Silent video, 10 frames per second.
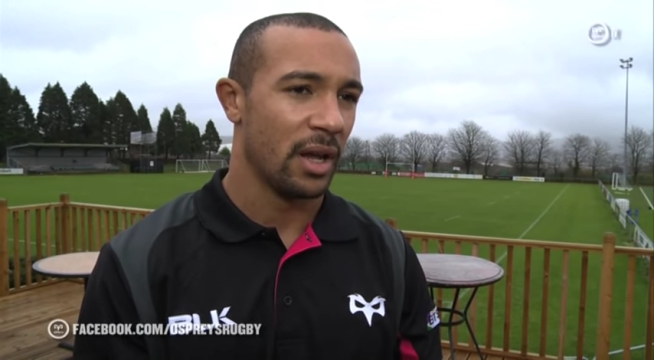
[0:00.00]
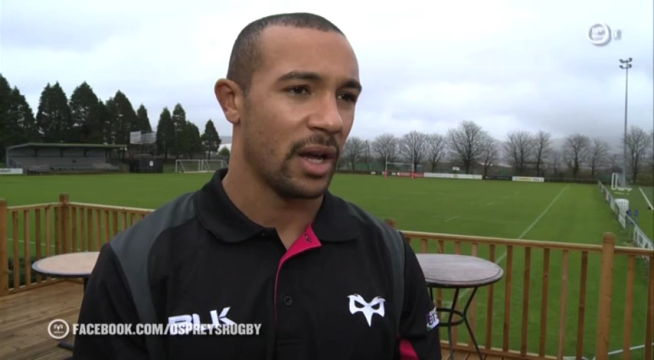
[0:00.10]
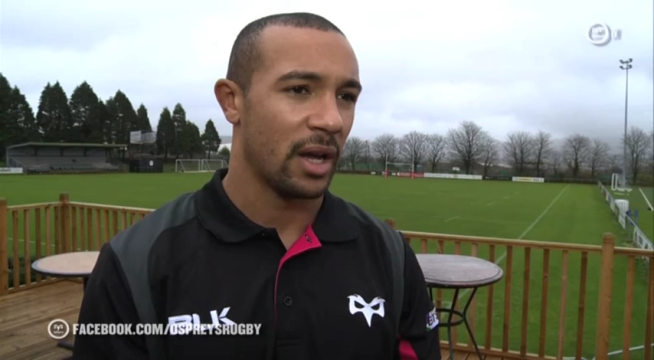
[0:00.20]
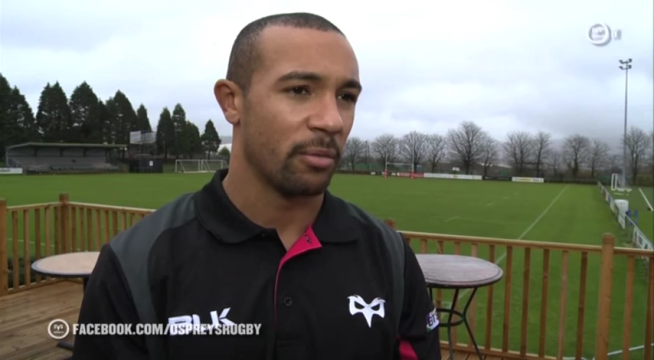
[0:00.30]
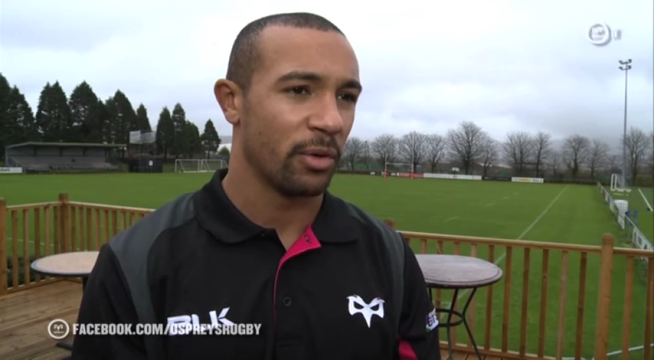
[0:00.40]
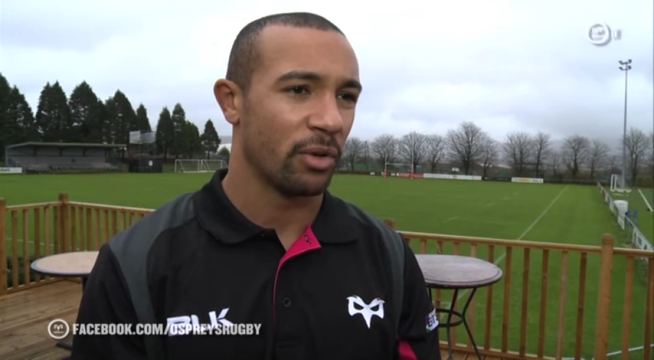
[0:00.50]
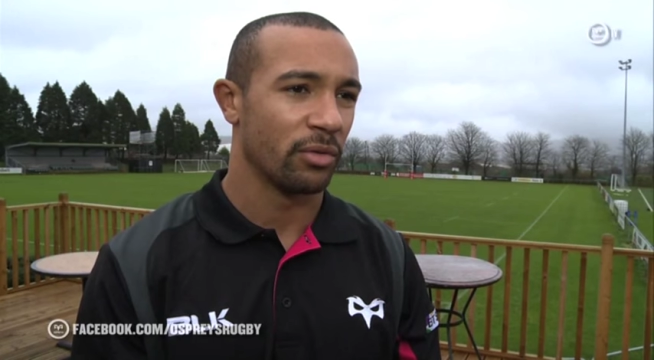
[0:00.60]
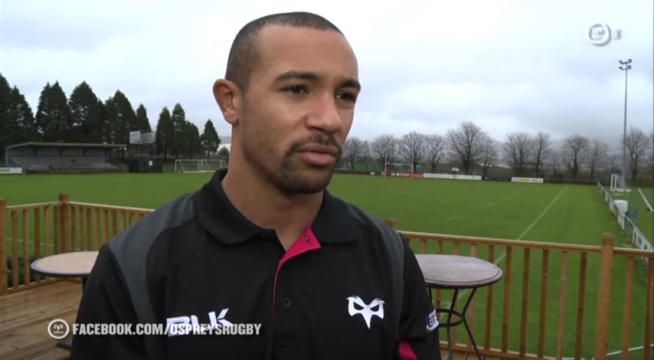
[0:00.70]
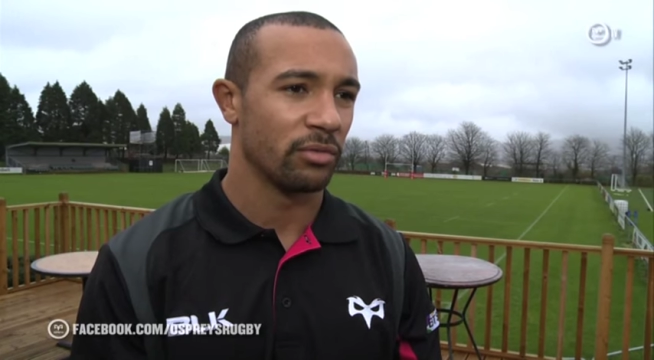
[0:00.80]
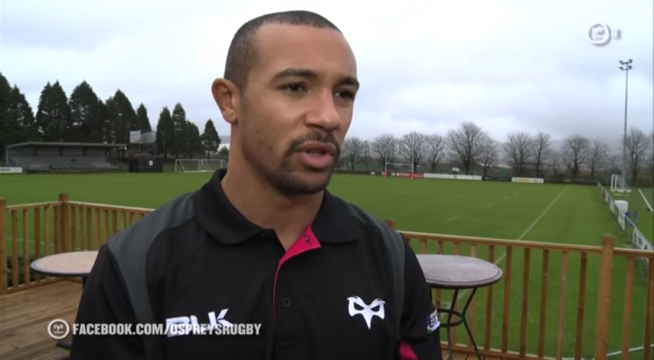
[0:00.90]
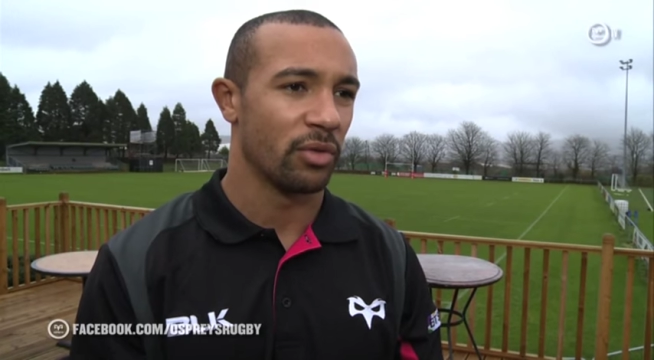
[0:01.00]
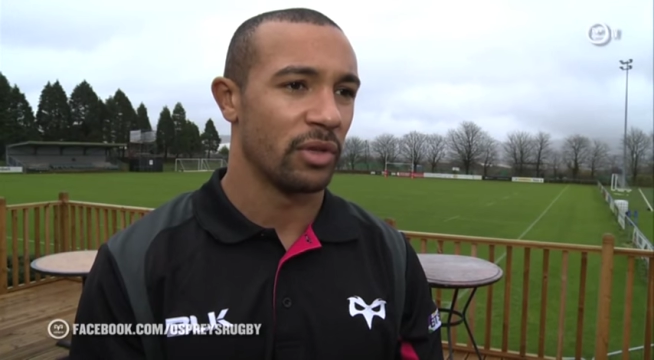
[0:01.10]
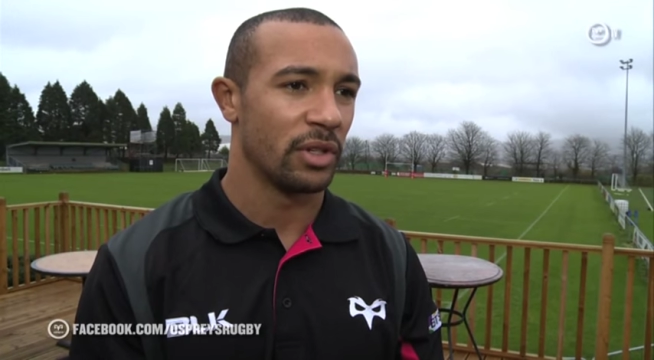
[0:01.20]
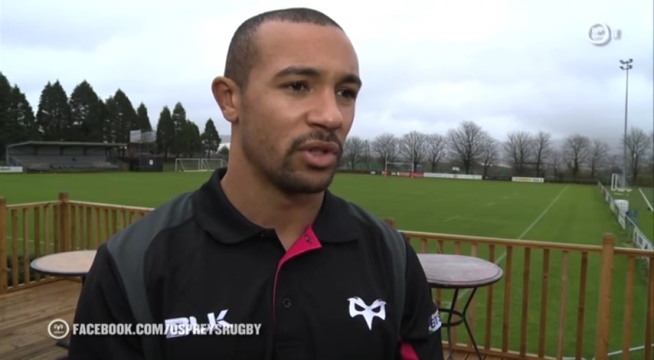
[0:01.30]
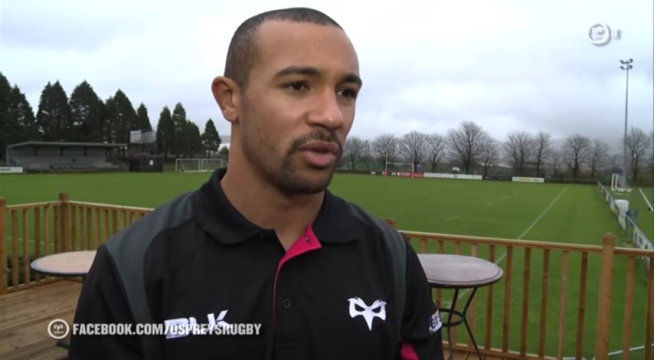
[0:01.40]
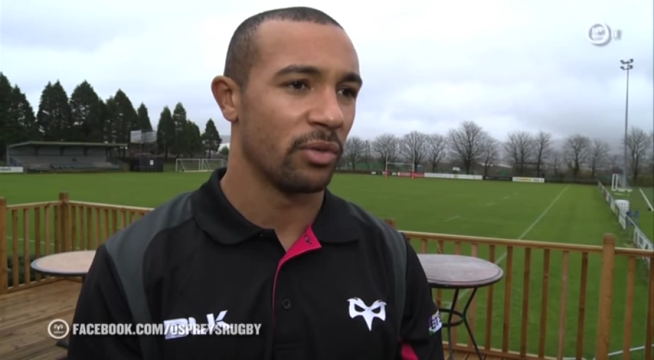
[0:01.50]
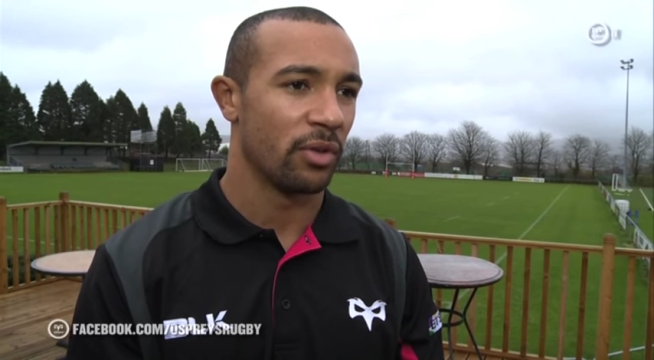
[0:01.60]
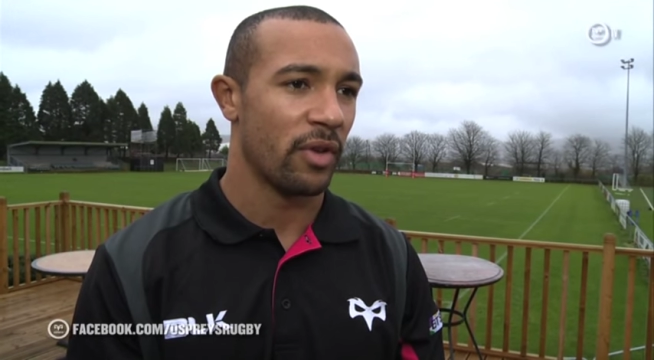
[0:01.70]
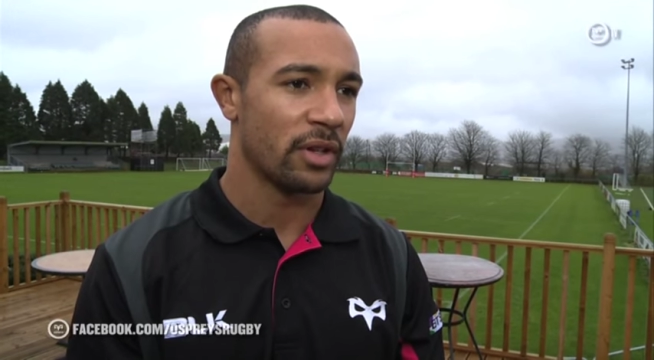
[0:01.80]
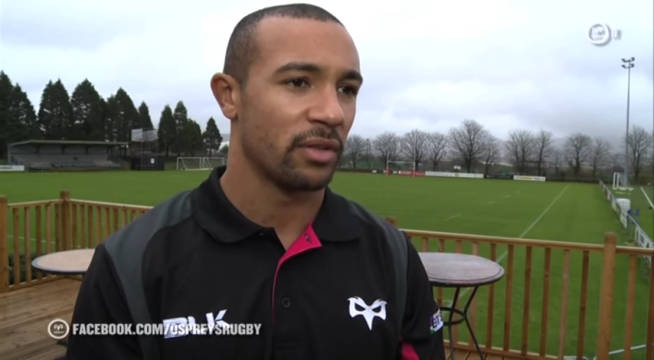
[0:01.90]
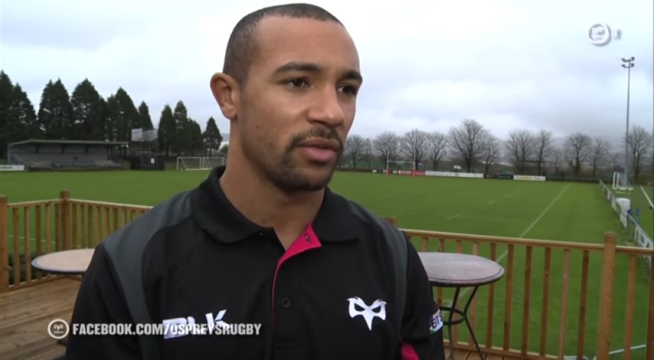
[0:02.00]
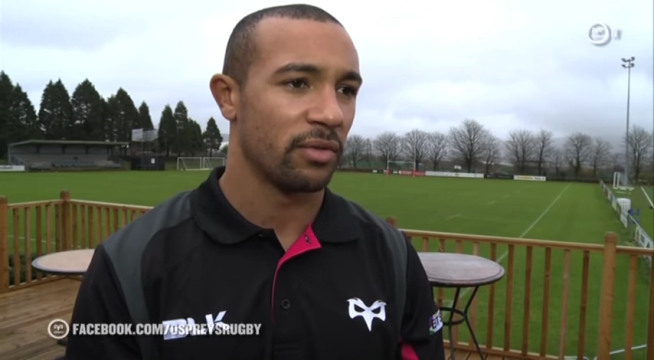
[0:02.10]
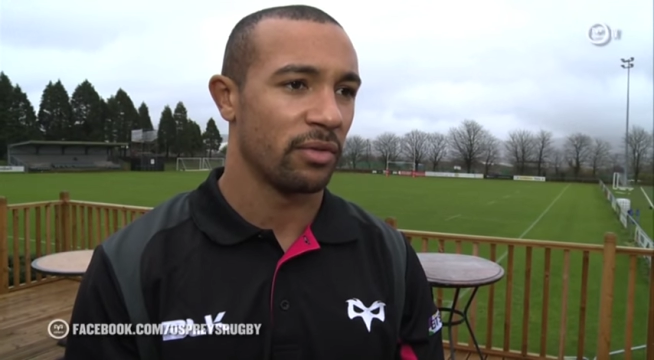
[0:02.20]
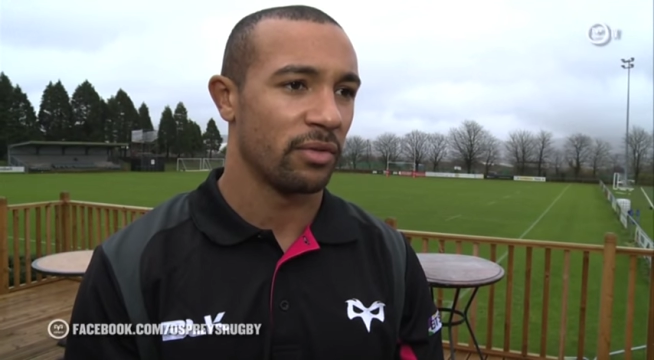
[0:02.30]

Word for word: um, you know, you know, really show the rest of